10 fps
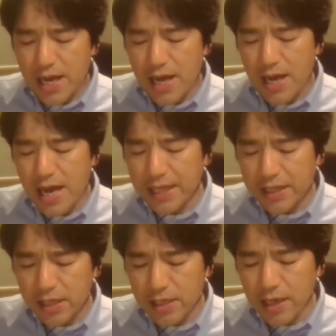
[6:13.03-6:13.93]

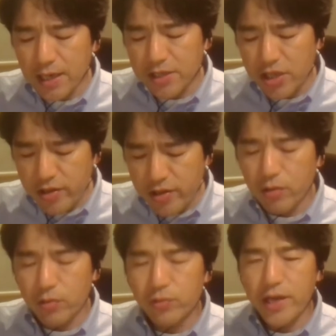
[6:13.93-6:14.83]
a
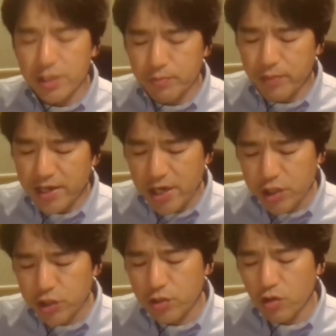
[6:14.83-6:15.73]
detailed
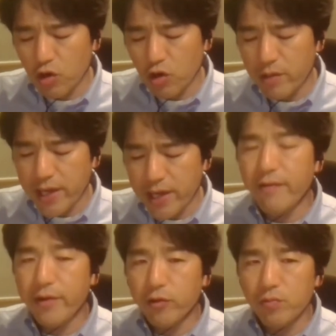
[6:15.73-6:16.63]
explanation of our
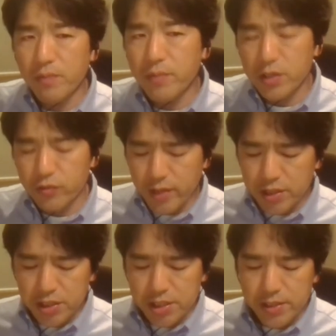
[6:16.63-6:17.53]
current BPA
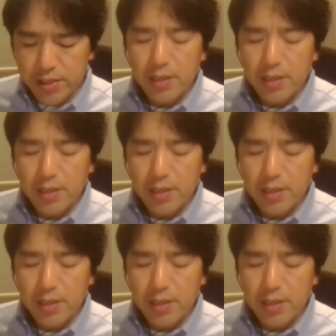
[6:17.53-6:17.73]
strategy.